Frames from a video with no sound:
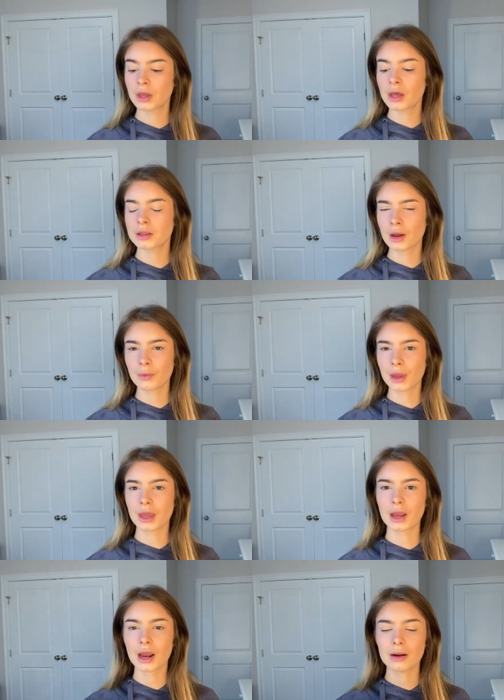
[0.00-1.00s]
That way
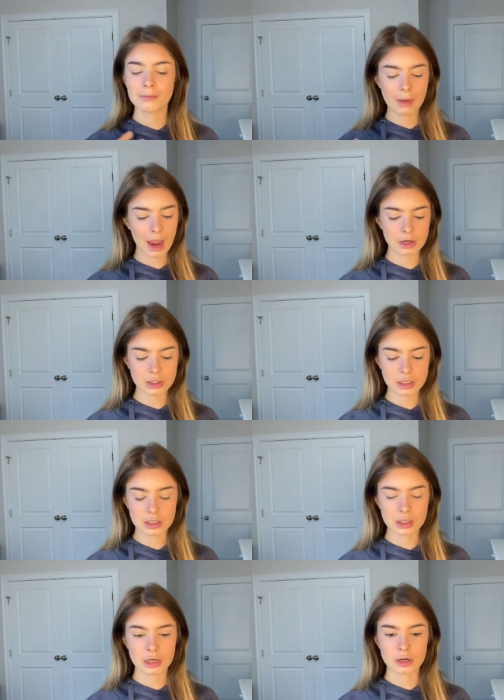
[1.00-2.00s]
it kind of
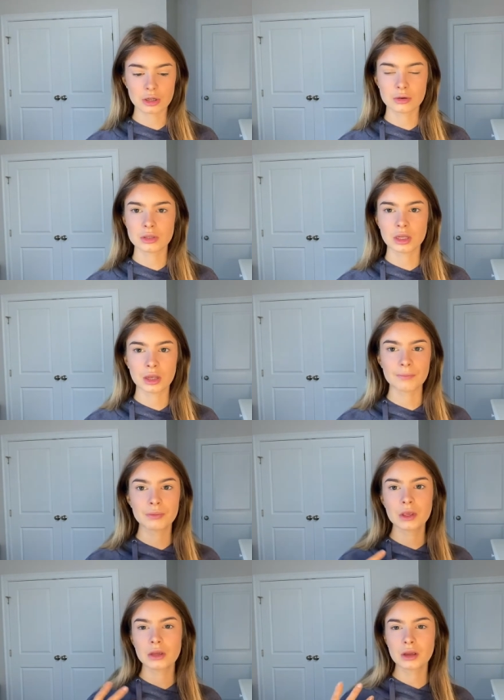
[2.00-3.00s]
matches and you're using
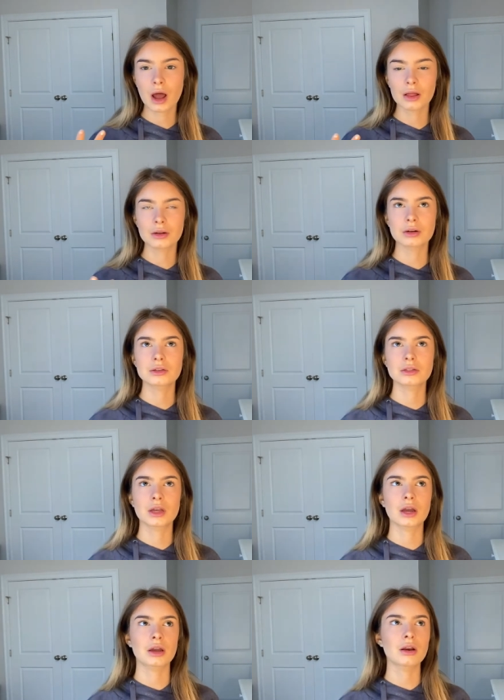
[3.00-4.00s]
colors
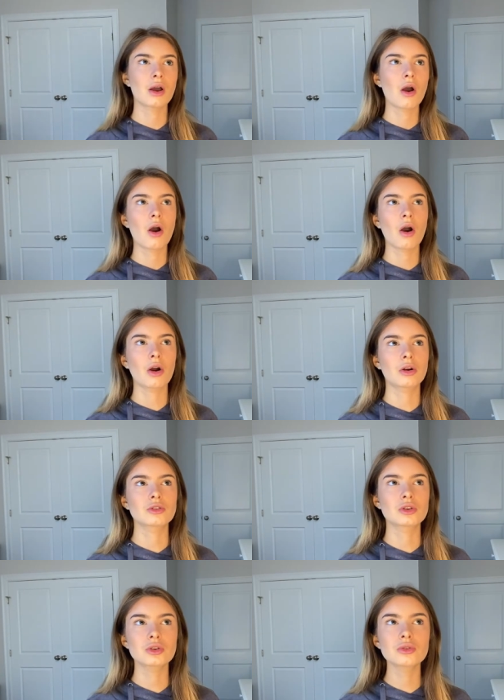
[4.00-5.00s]
that aren't
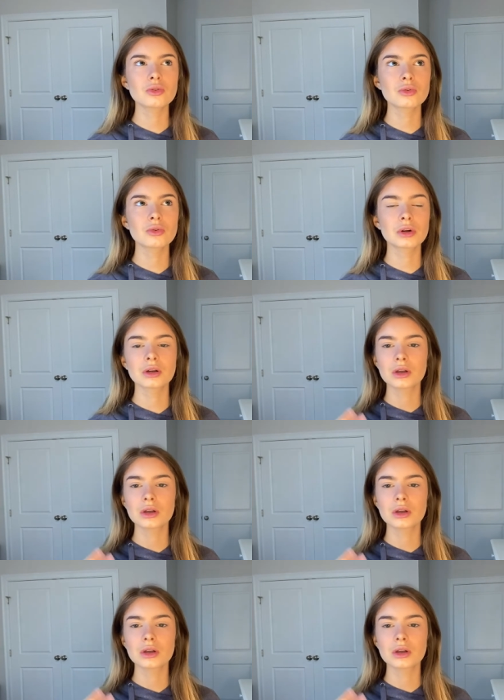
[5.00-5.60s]
too,